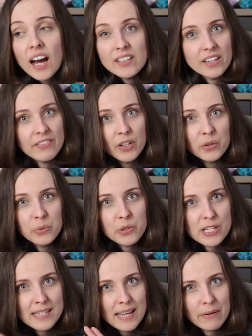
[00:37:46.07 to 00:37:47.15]
I don't have a clue, we
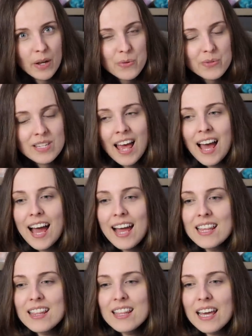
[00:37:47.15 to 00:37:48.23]
shall see how it goes.
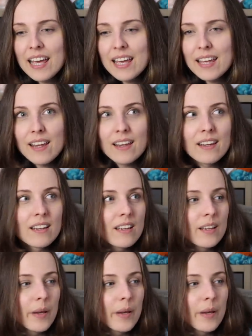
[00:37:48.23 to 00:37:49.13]
And then